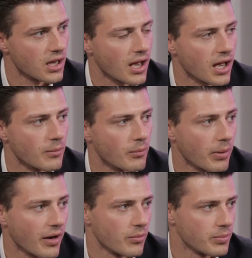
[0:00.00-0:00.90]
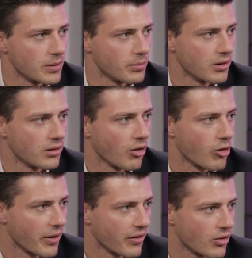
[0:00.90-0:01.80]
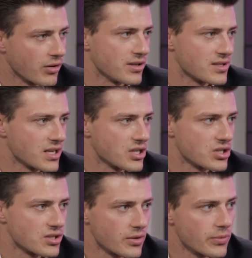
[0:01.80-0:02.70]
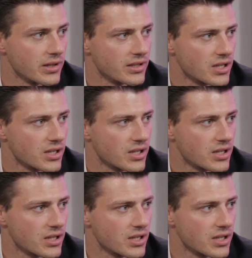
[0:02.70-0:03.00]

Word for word: by the people or by the organizations I really